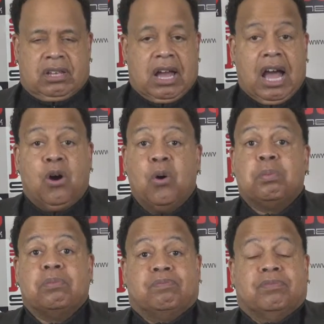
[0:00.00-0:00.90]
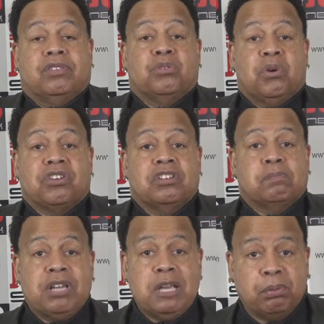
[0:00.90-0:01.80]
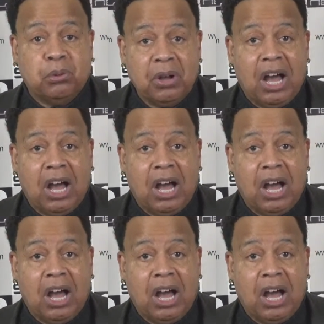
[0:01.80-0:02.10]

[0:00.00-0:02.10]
I hope the Russian people,